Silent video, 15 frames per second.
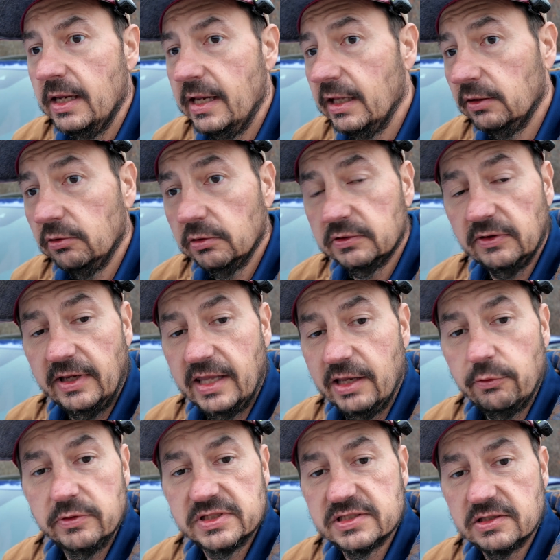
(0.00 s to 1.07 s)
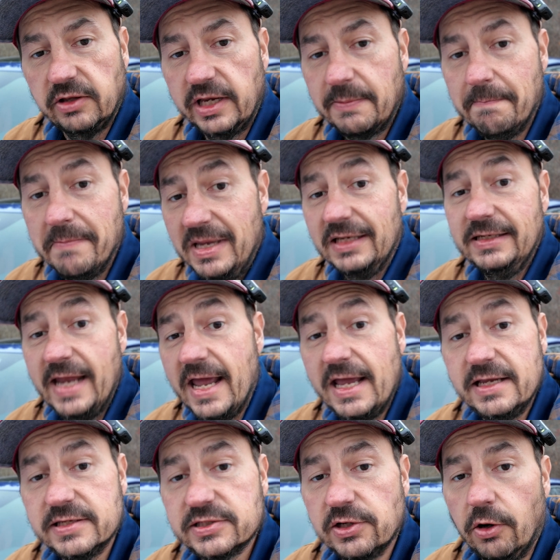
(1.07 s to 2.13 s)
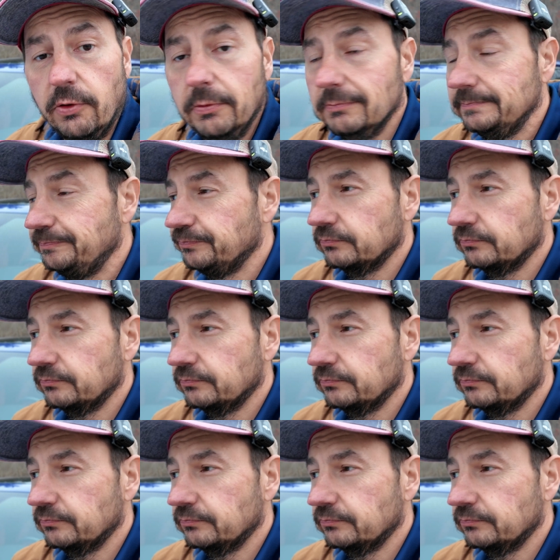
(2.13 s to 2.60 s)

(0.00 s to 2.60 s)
it looked like it was like midday. So